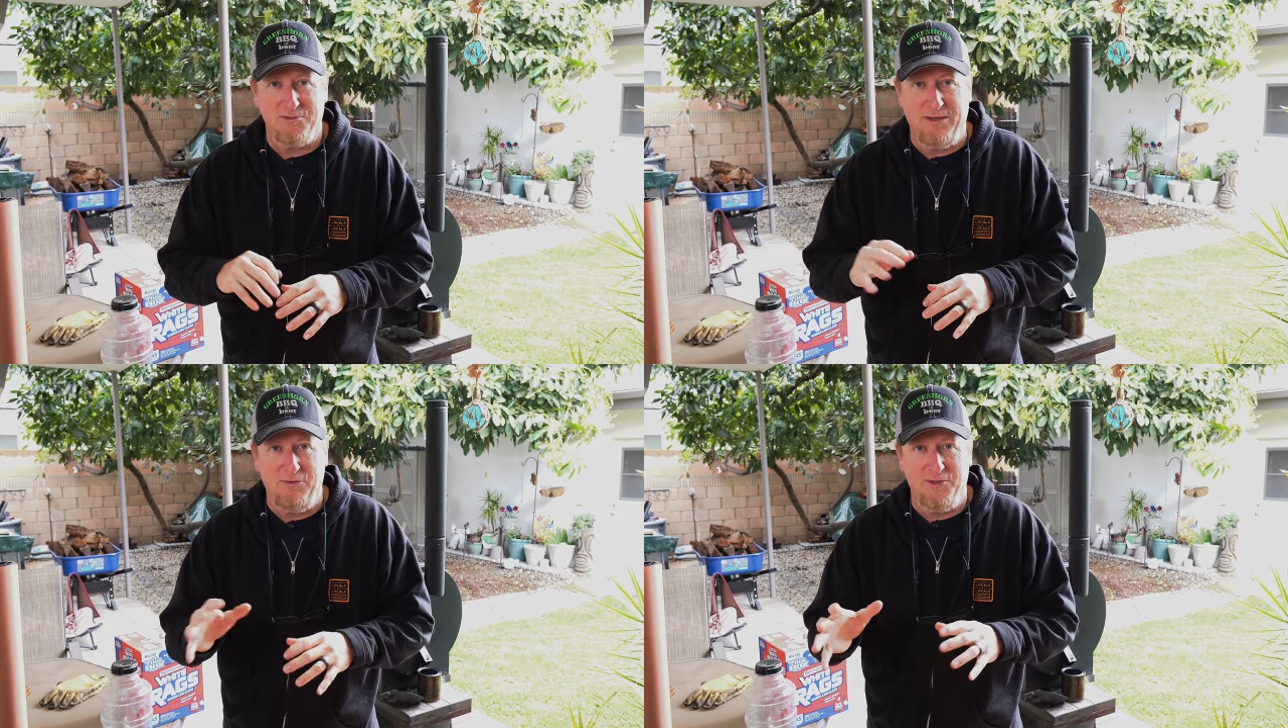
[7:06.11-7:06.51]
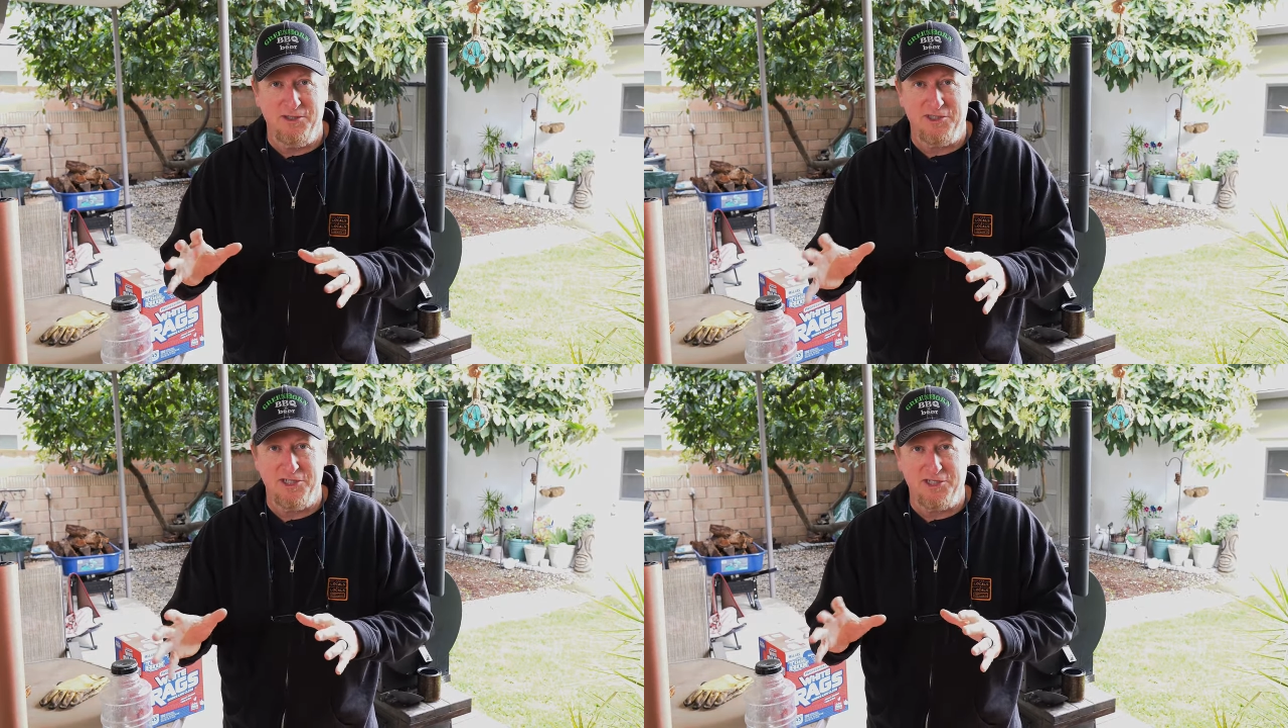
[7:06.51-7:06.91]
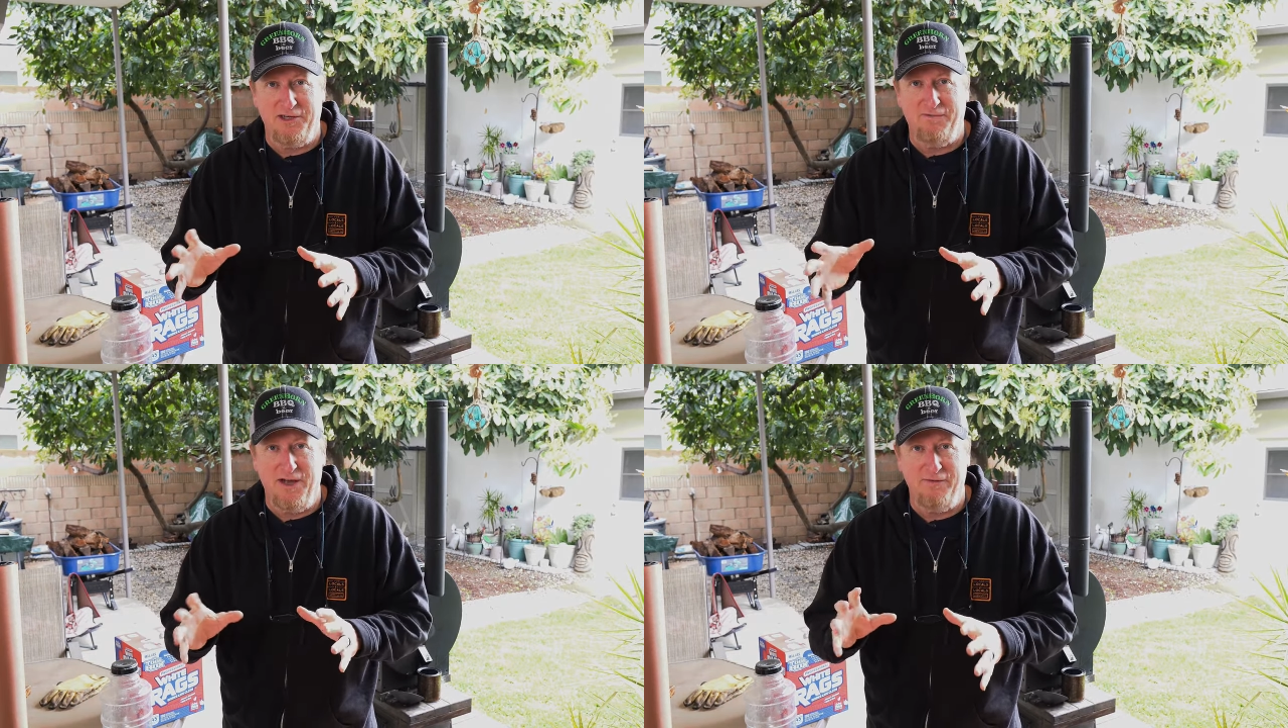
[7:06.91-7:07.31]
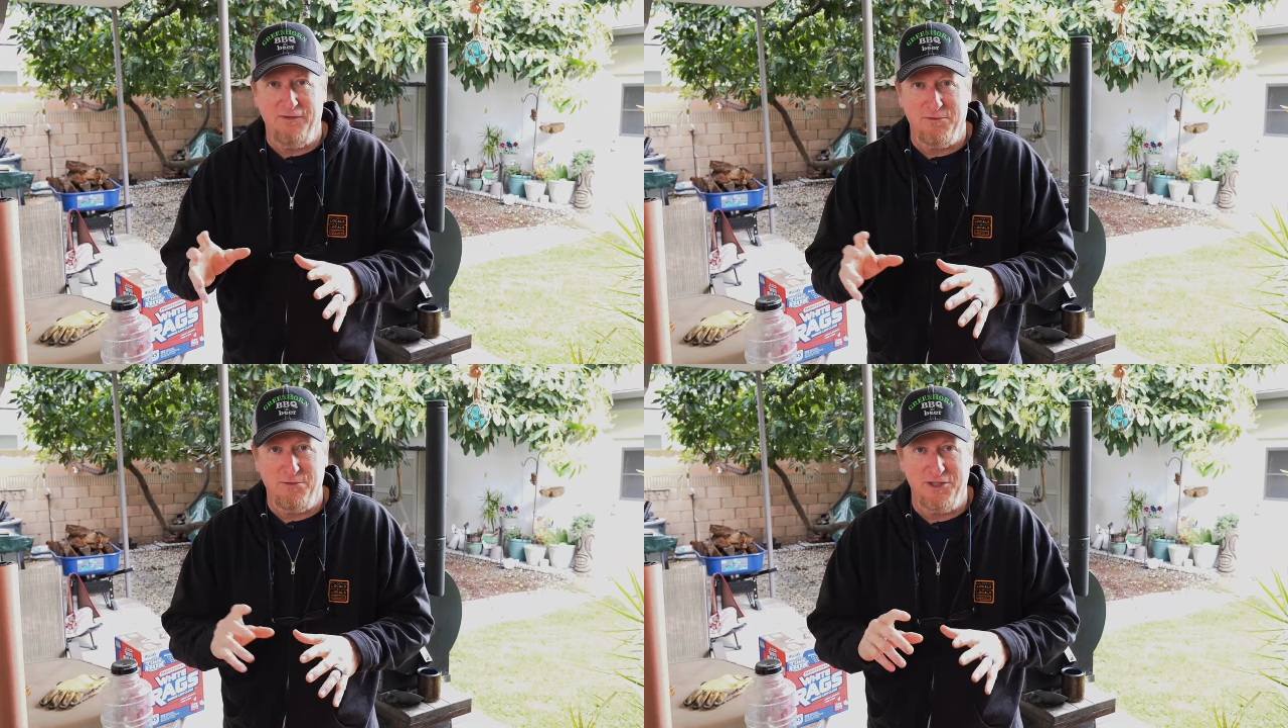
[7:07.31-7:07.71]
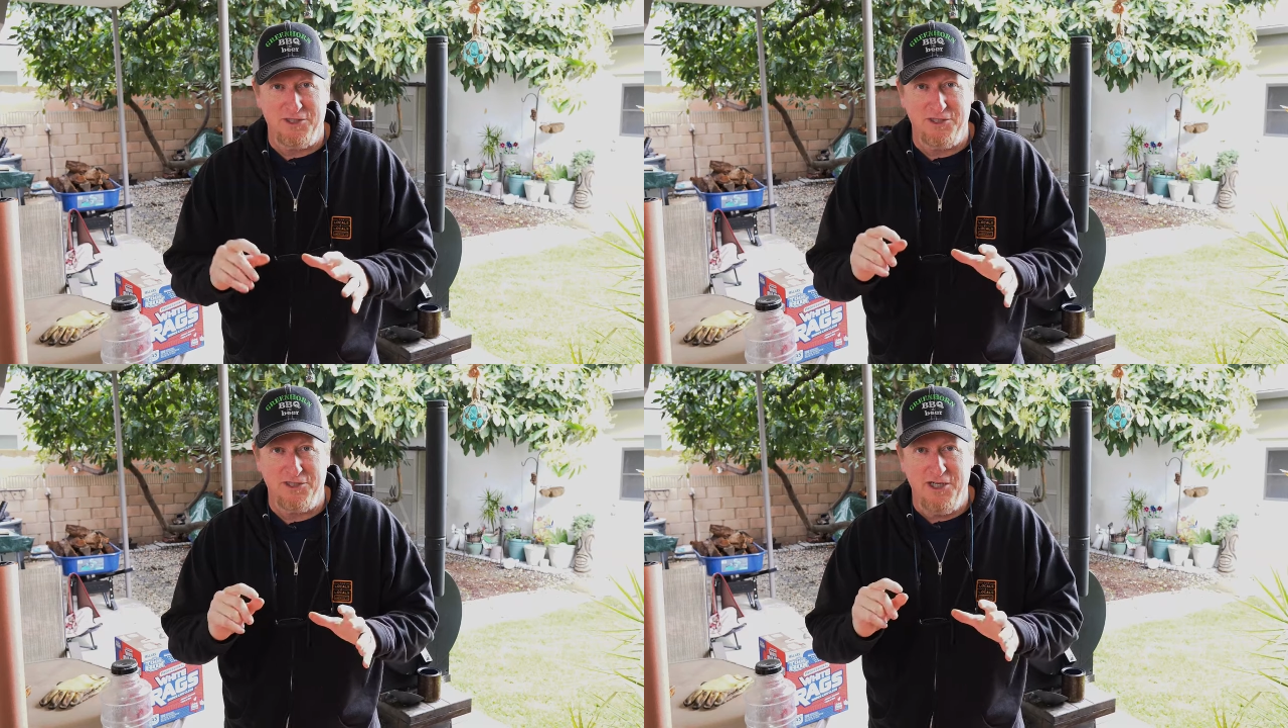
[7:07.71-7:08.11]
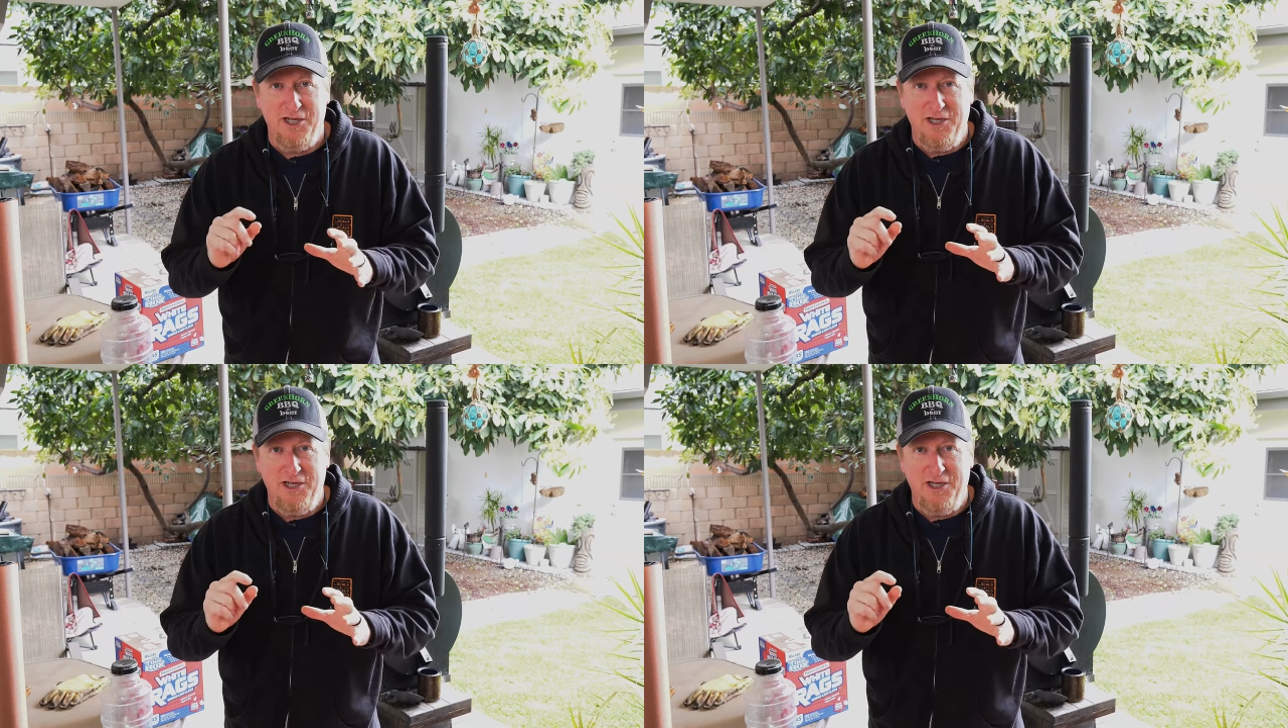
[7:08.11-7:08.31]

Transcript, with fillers: about 165 in other places.